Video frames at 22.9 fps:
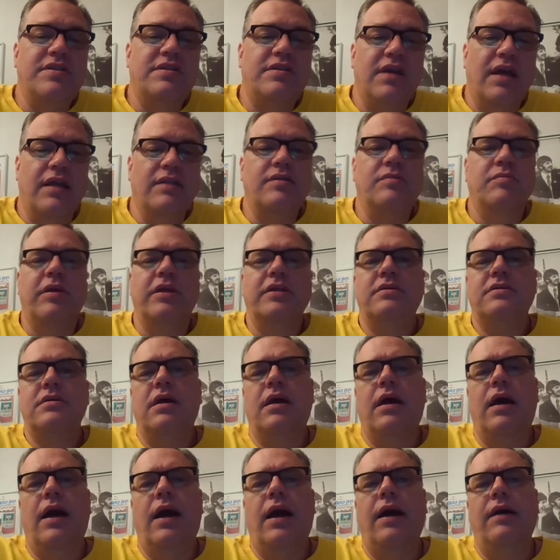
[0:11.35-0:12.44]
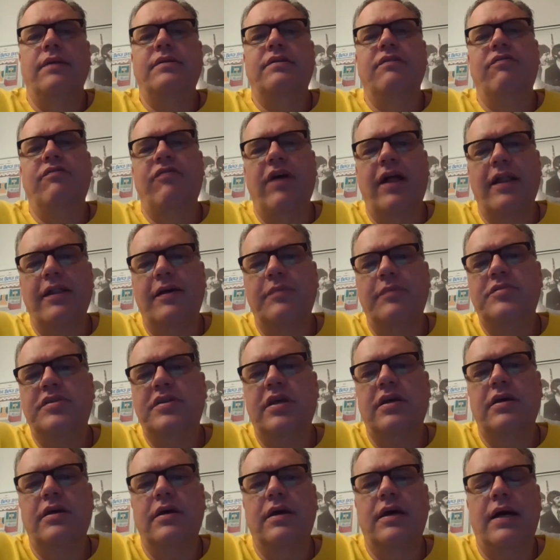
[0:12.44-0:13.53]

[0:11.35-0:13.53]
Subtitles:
sentiment developed.